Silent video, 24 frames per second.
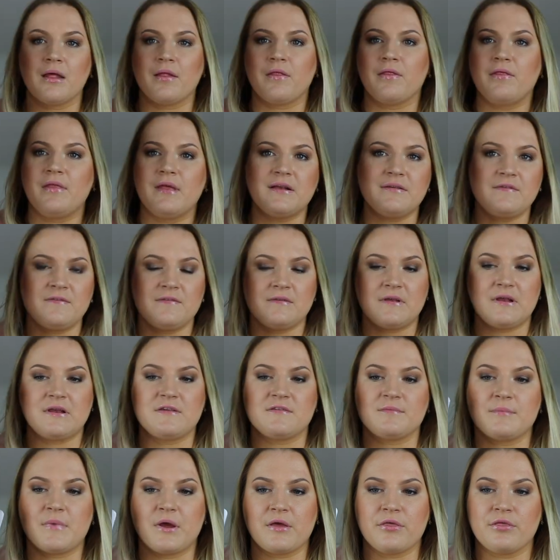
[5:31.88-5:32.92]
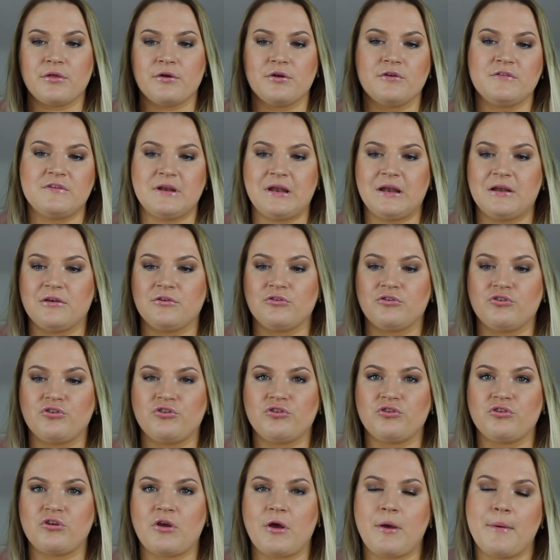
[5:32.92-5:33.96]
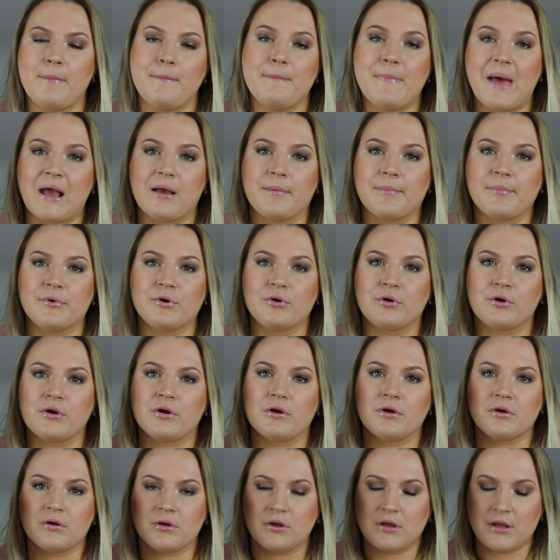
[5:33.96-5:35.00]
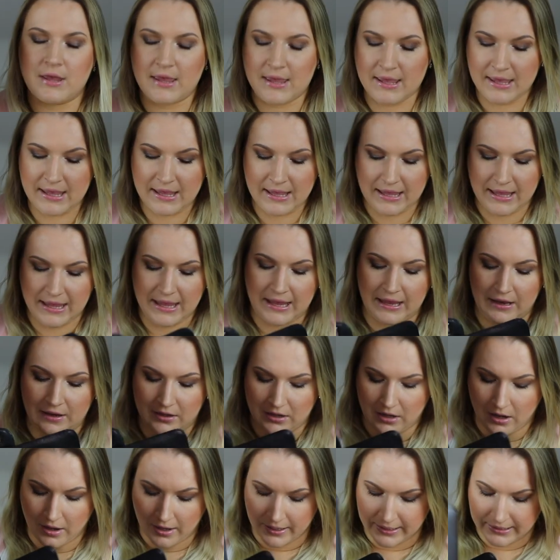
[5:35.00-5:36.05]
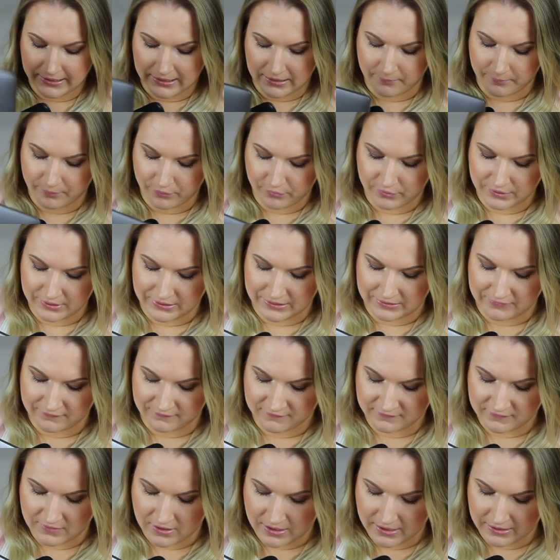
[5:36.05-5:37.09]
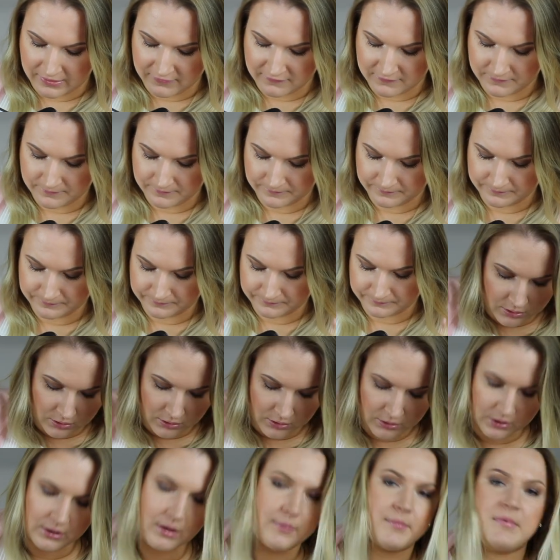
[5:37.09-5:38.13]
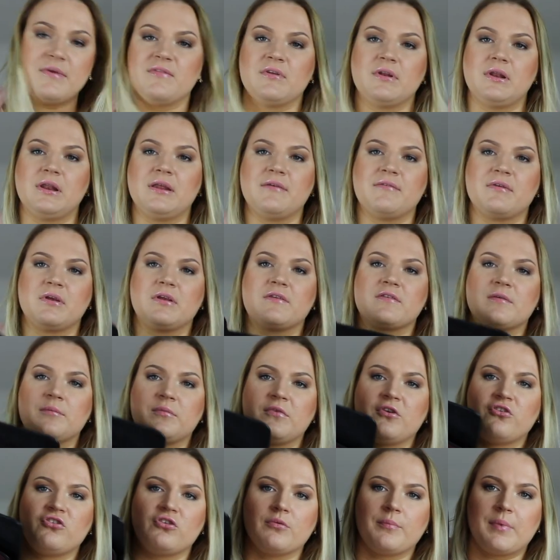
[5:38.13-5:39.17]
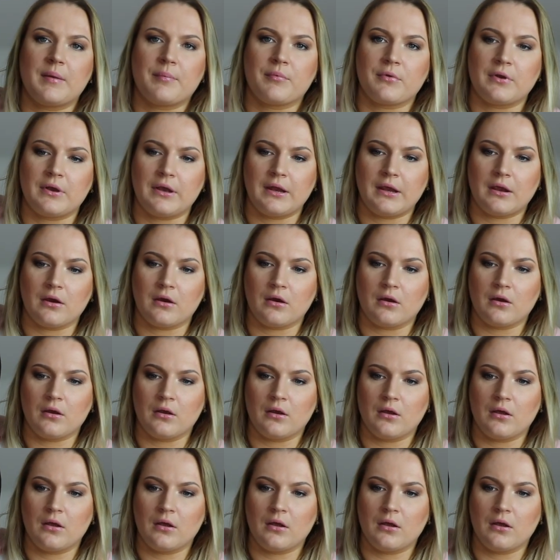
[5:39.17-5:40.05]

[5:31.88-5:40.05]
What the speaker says: This is my 13-inch MacBook, and I can put it inside. Look, I'm even leaving some tissue paper in here.